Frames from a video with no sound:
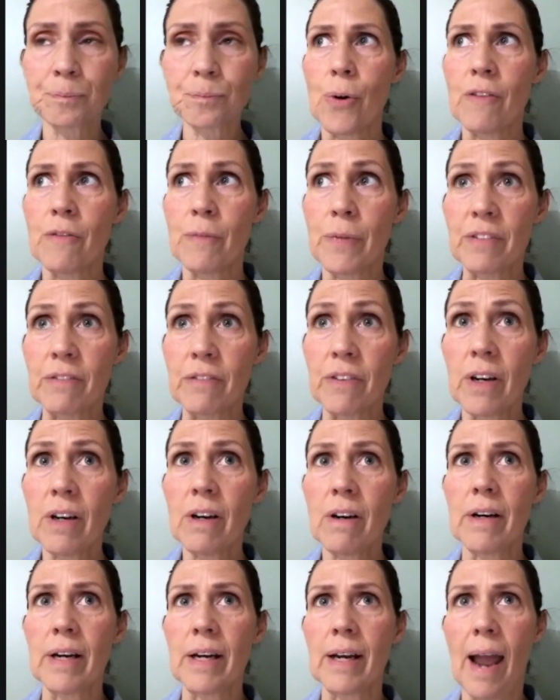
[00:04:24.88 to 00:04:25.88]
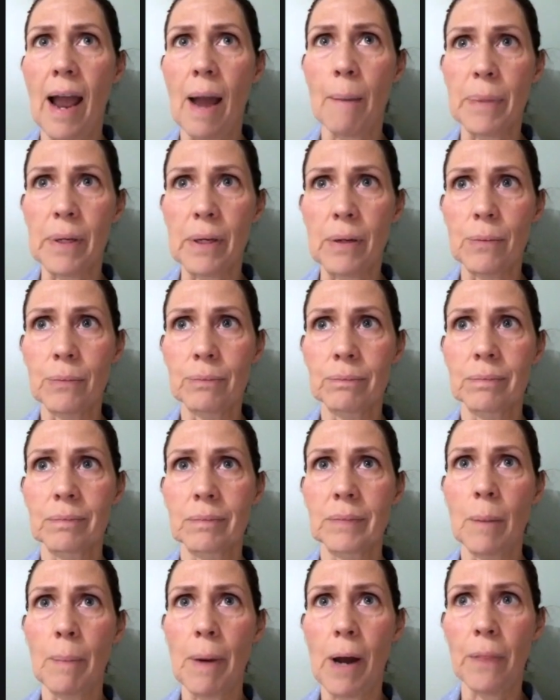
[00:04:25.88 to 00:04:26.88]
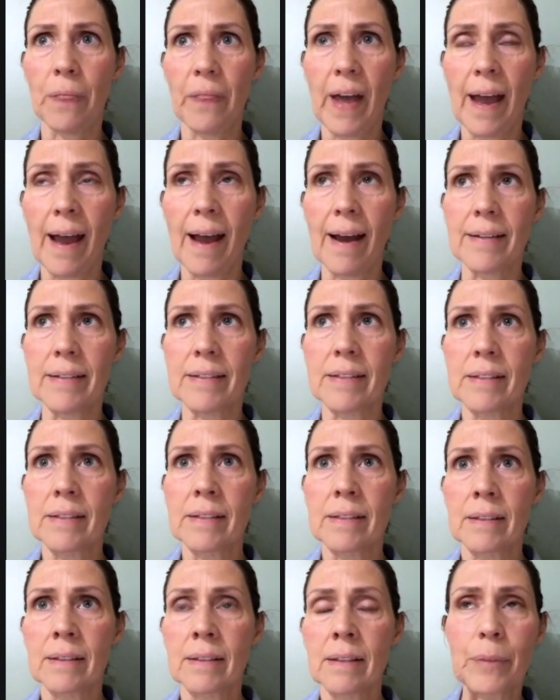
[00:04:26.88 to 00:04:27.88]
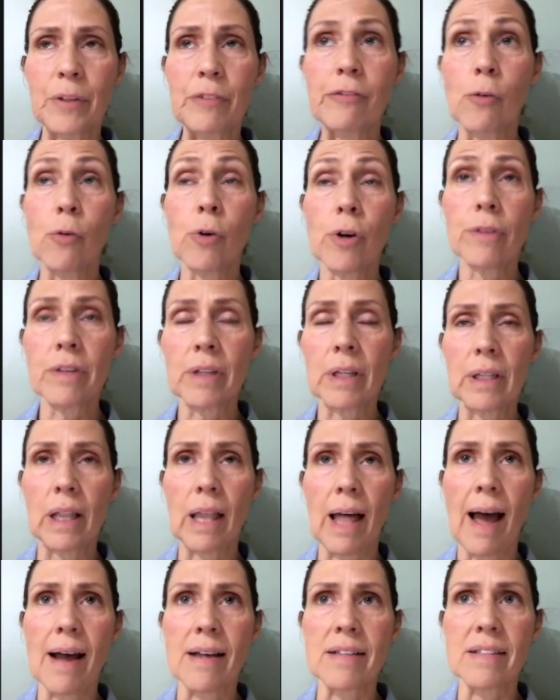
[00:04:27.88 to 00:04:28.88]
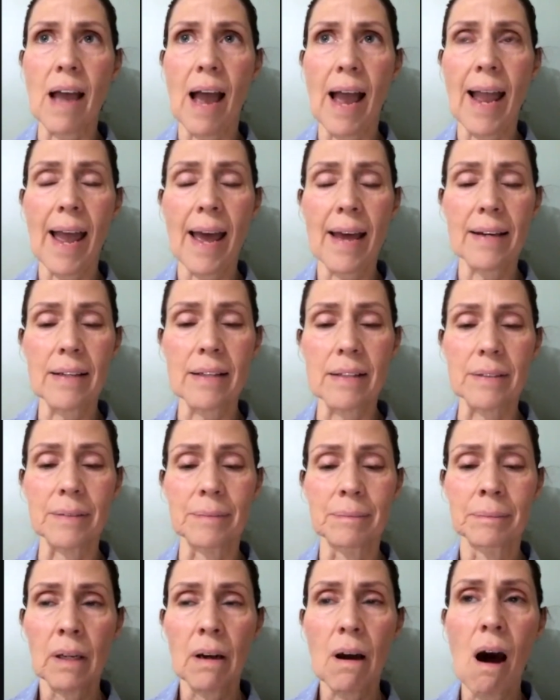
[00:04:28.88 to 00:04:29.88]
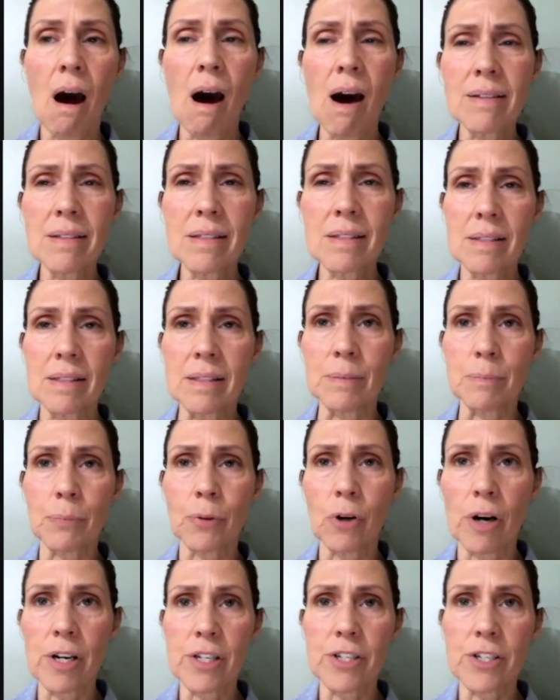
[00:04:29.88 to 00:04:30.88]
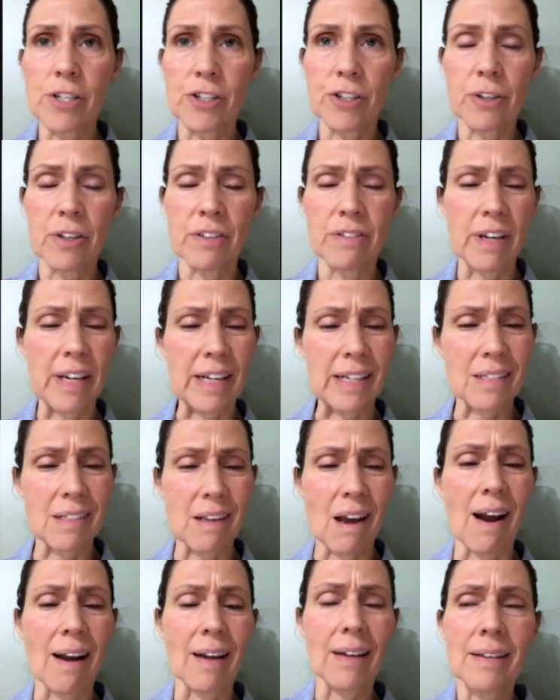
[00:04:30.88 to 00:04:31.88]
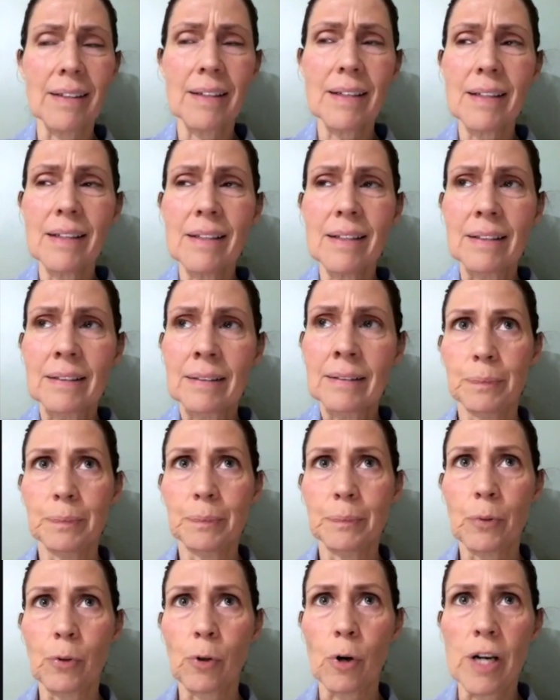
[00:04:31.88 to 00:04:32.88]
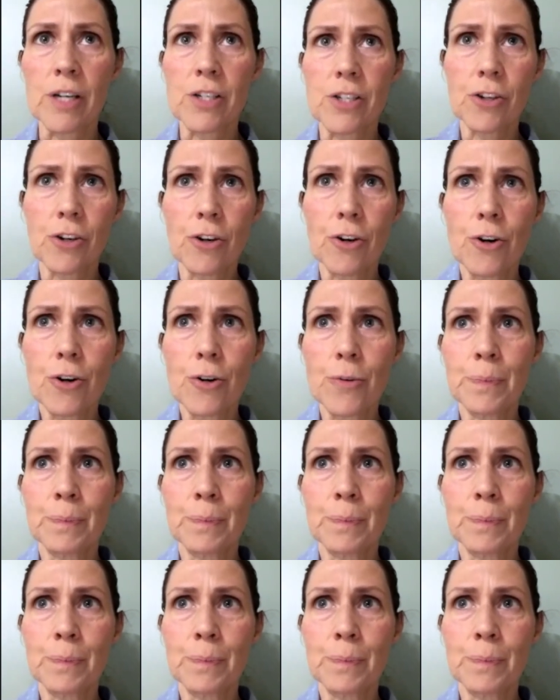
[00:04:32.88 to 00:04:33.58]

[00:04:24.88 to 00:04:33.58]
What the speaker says: I've been very happy about that. Before the class, I had a constant pressure of anxiety, pressure